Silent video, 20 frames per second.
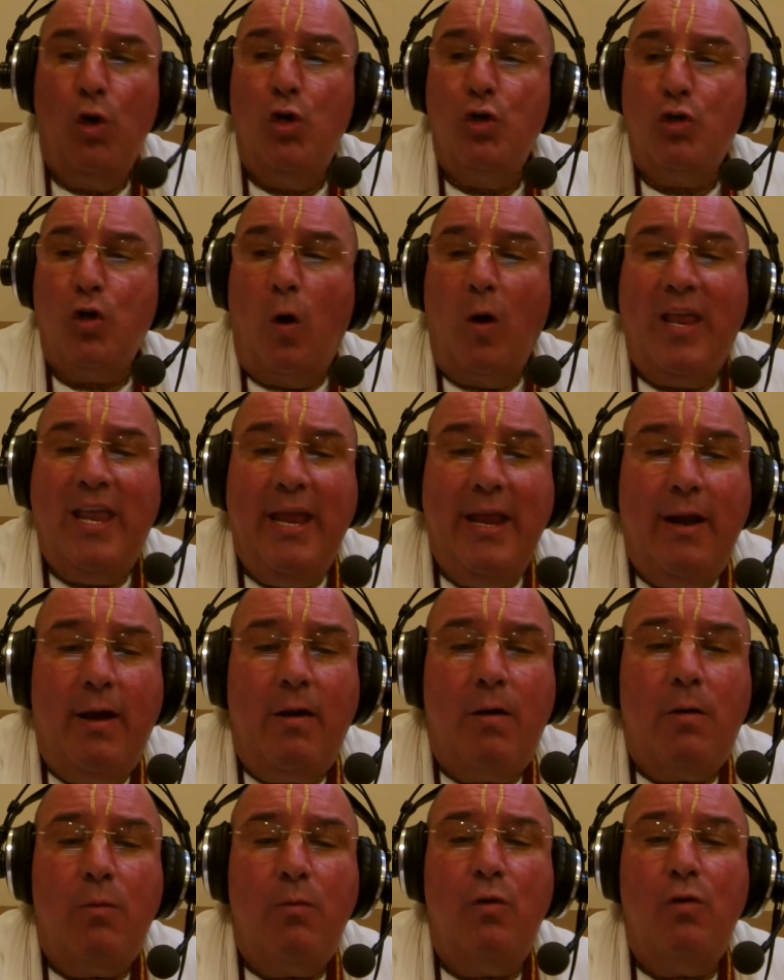So
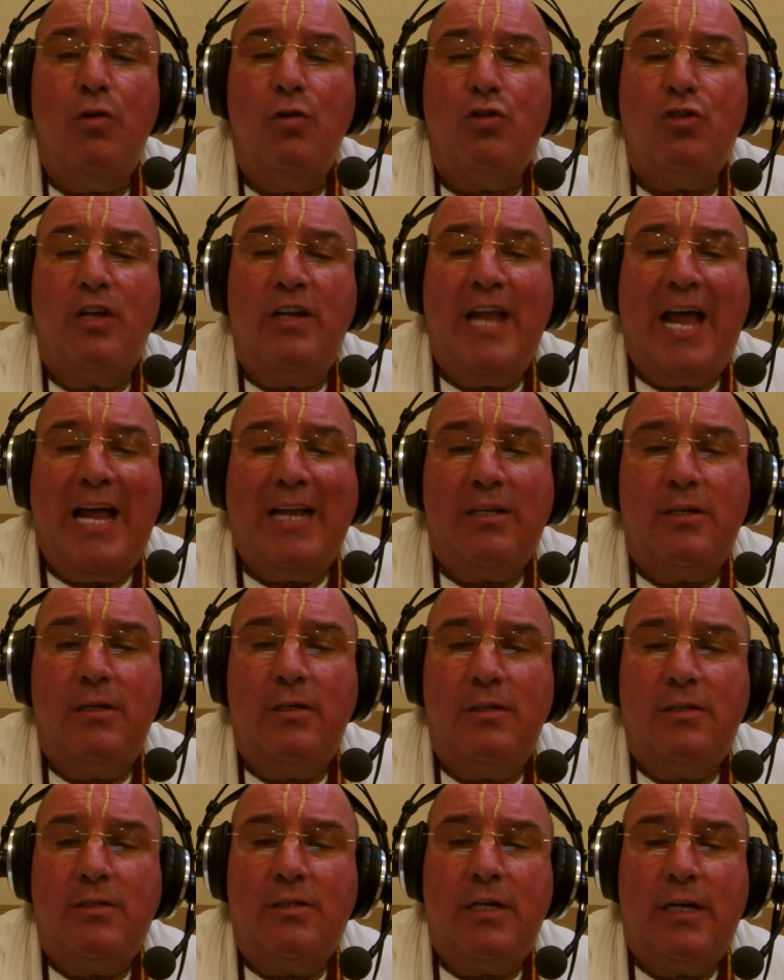here,
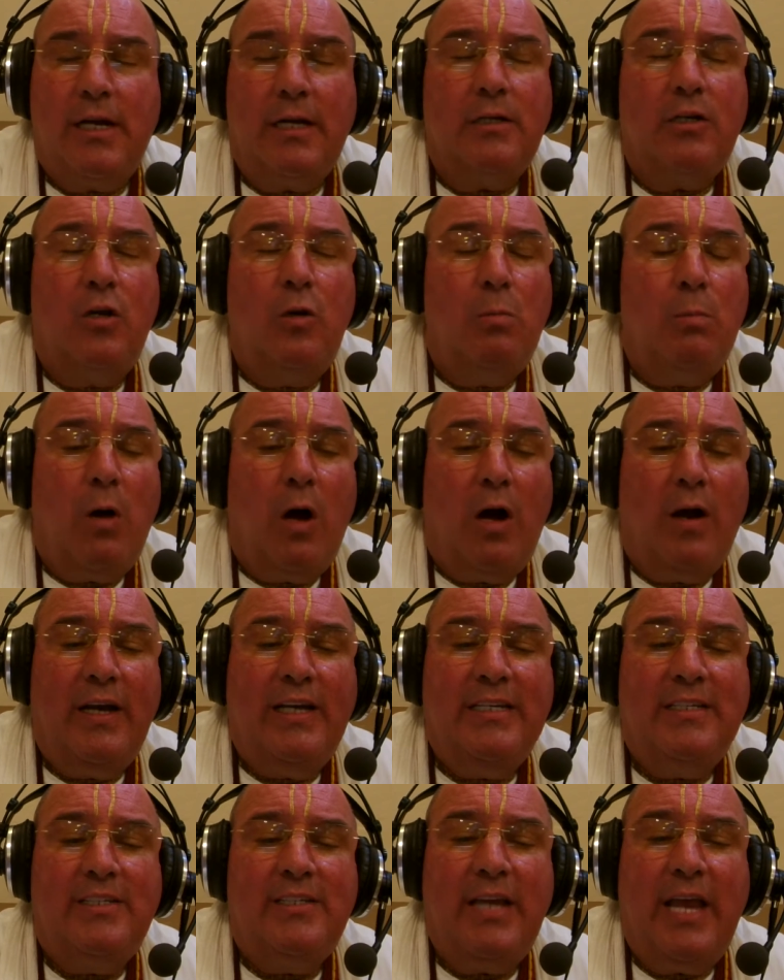Sanat Kumar
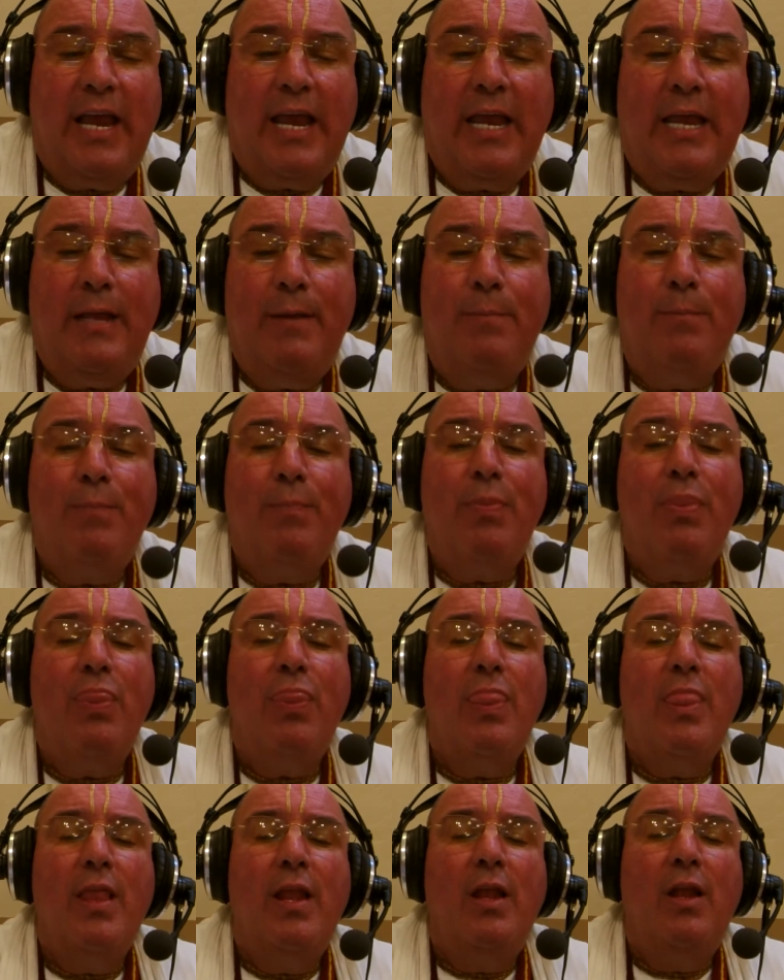is saying,
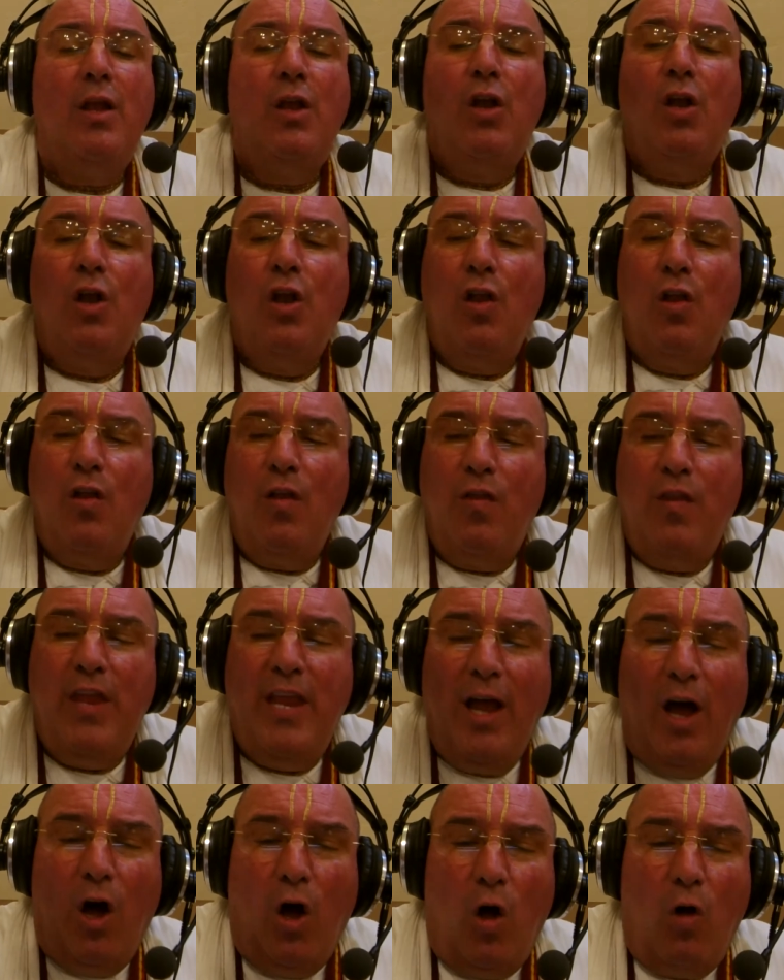the
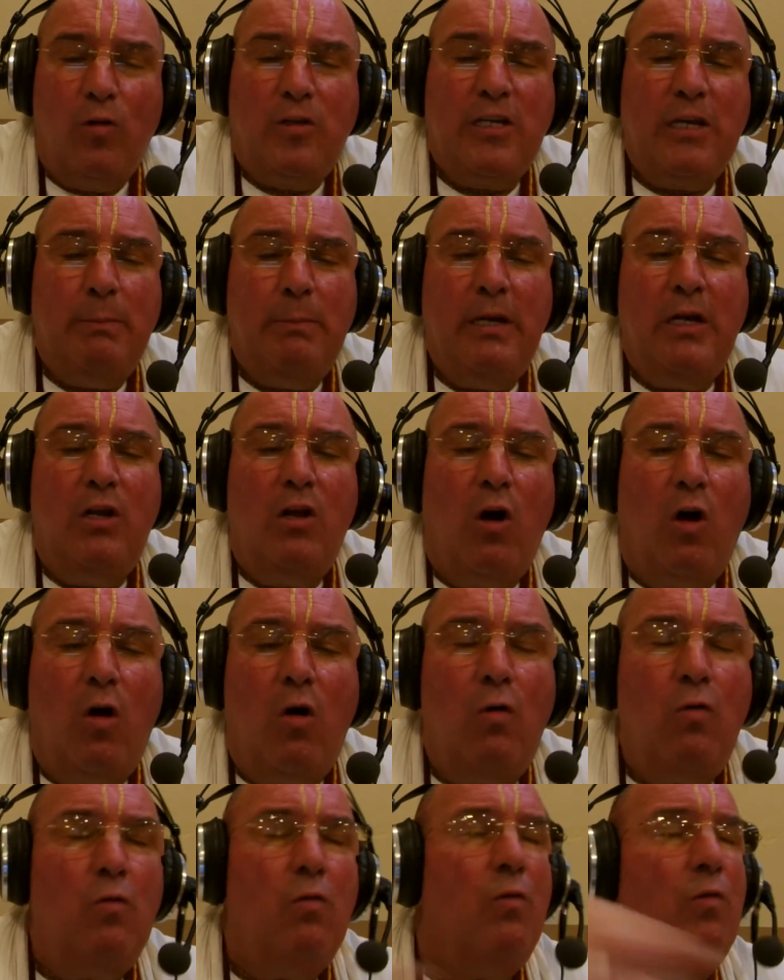ultimate
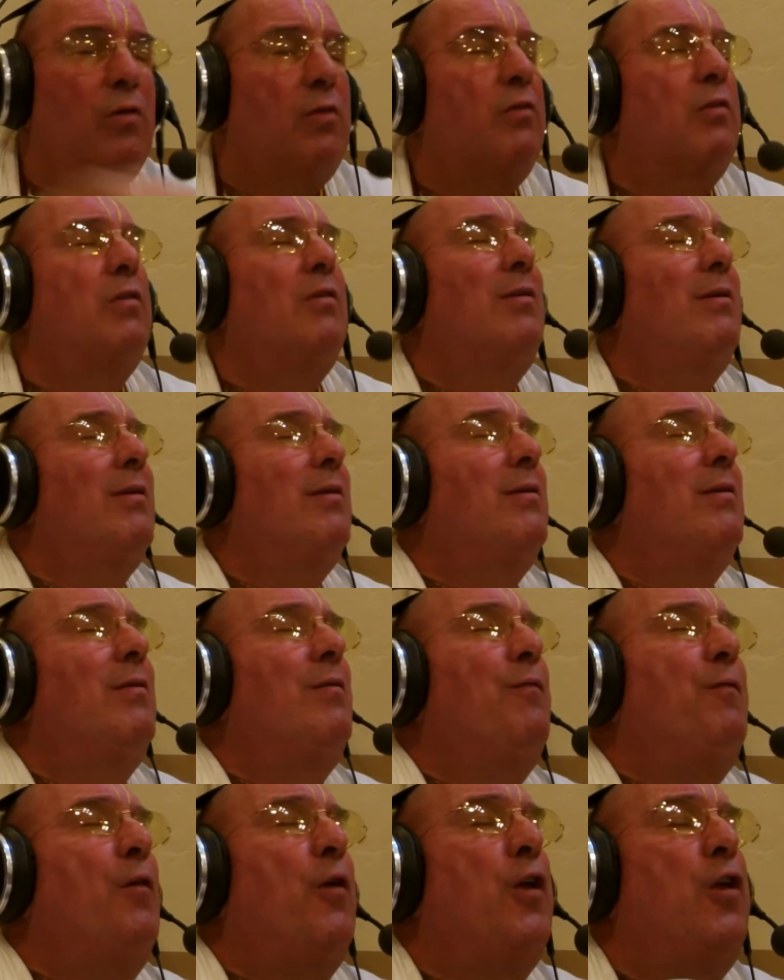goal
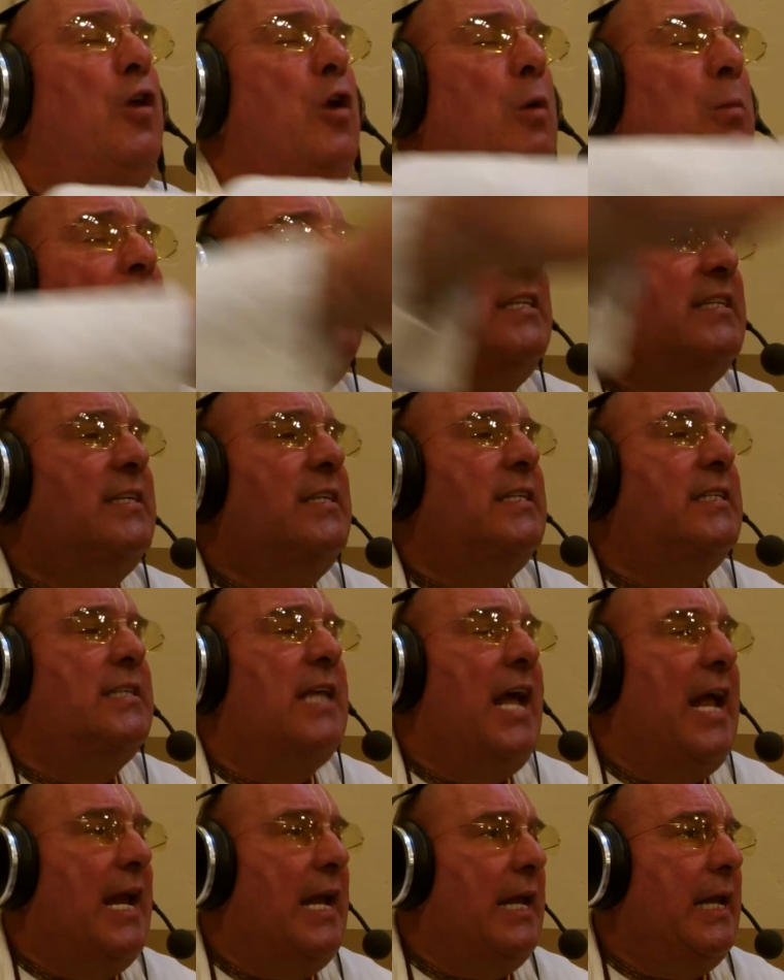for human
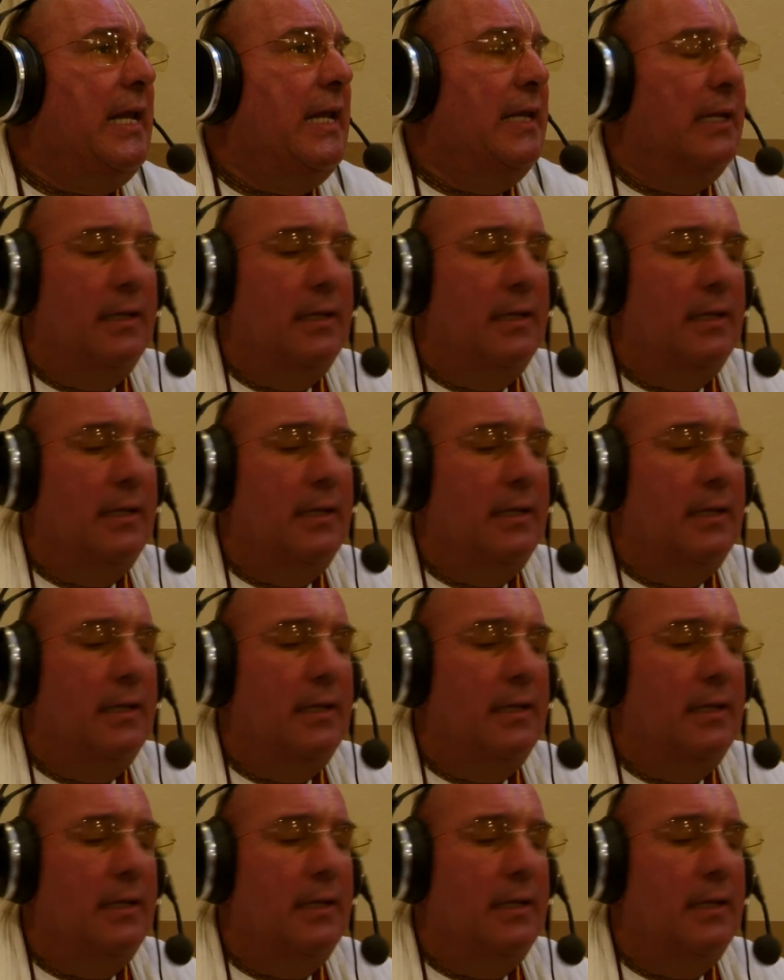society,